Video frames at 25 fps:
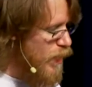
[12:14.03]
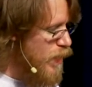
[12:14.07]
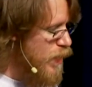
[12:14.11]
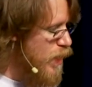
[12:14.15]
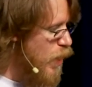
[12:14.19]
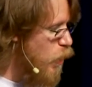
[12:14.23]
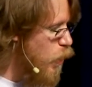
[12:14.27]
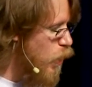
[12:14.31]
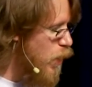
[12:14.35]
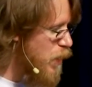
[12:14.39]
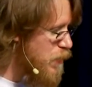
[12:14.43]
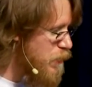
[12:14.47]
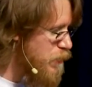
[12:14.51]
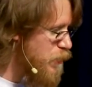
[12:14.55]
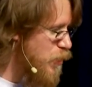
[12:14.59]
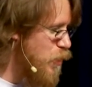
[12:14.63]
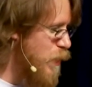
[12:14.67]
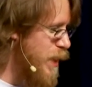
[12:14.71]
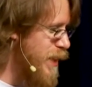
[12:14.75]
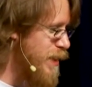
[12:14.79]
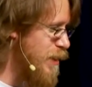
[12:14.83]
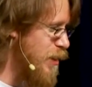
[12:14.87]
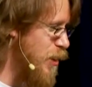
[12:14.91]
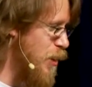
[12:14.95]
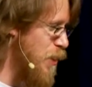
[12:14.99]
A wonderful
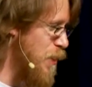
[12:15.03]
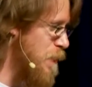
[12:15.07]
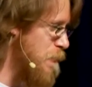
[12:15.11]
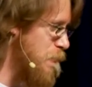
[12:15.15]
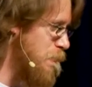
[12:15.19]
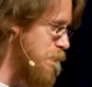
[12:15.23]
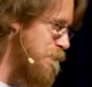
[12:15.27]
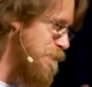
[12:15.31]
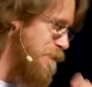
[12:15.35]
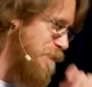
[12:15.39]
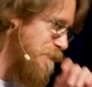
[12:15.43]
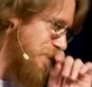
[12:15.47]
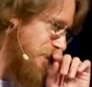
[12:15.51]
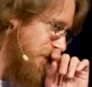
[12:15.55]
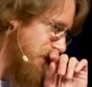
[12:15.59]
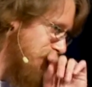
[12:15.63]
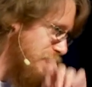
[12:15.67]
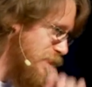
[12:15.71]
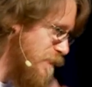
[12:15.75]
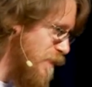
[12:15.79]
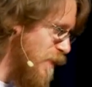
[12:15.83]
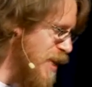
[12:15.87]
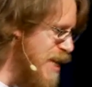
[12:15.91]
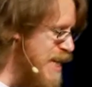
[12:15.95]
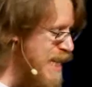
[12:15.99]
way to learn,
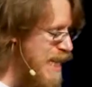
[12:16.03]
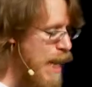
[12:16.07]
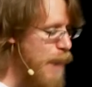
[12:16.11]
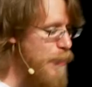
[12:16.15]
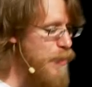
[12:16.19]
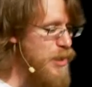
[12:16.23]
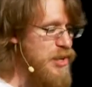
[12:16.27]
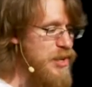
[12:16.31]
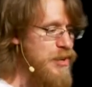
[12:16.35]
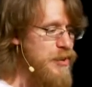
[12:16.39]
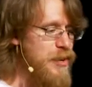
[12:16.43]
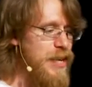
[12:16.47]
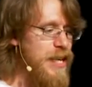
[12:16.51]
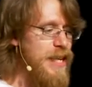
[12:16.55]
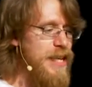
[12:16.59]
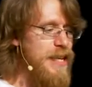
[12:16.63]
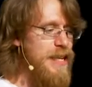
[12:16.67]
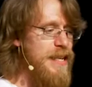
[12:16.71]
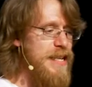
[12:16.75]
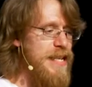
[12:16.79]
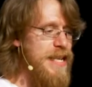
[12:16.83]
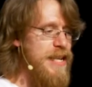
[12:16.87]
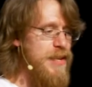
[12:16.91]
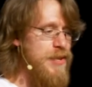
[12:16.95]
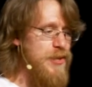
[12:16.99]
an opportunity to
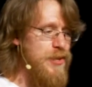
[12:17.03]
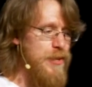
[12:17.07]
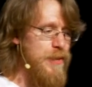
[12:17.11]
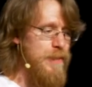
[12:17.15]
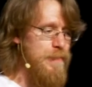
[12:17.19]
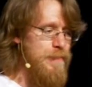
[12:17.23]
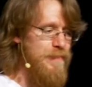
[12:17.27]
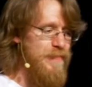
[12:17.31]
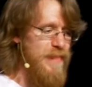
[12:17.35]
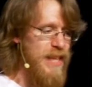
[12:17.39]
teach,